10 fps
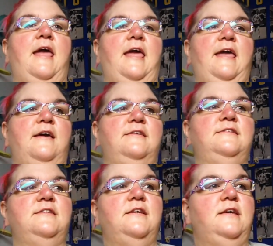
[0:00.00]
And
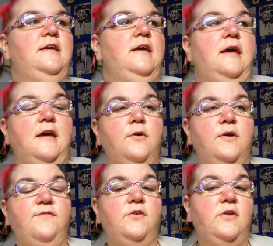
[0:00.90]
uh,
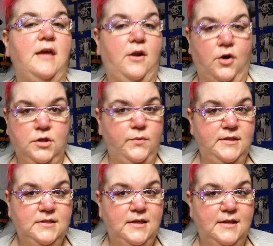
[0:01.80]
if you get all the way
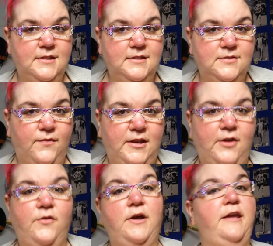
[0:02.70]
to the end of this
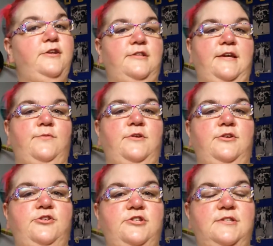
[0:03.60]
video and you like what you
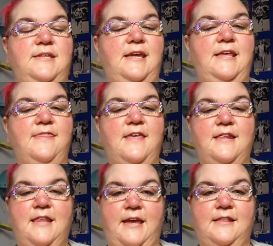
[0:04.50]
see,
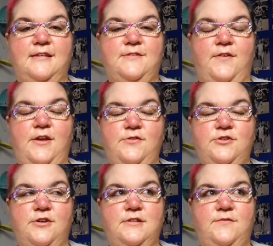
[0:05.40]
then like this video,
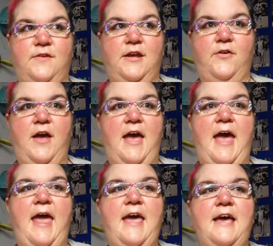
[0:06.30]
share this video,
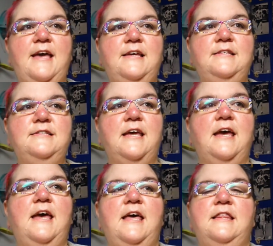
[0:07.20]
and
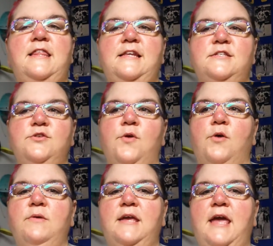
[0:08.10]
let's do
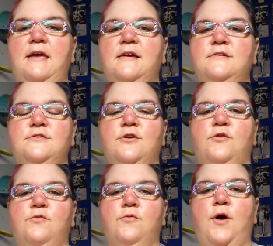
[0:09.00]
all we can to
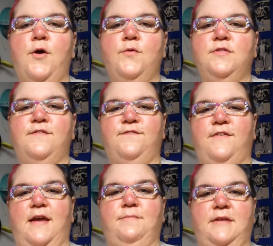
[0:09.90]
grow the
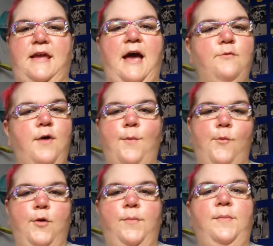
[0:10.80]
family. I want
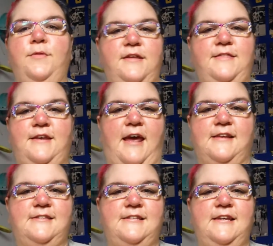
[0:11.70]
more people in the
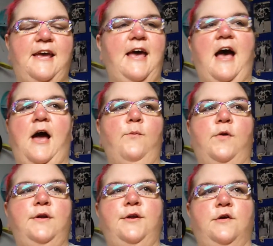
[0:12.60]
nest. I
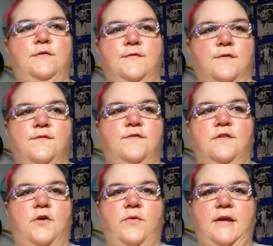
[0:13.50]
want it
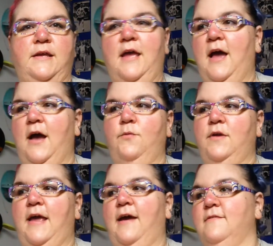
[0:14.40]
overflowing. I
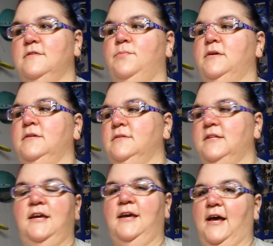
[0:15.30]
want to have to build
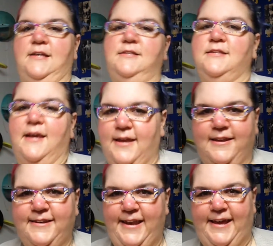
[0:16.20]
a
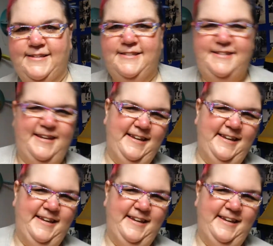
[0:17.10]
second nest.